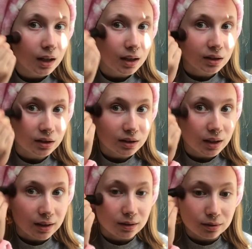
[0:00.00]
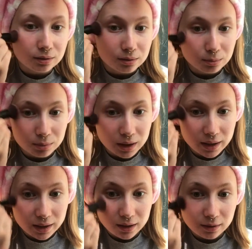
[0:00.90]
and just kind of
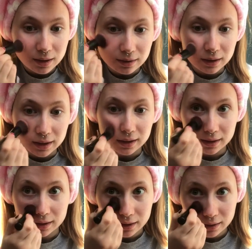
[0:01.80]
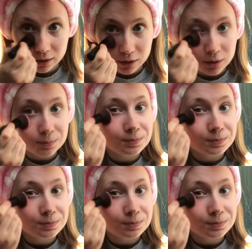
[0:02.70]
blend it around like this.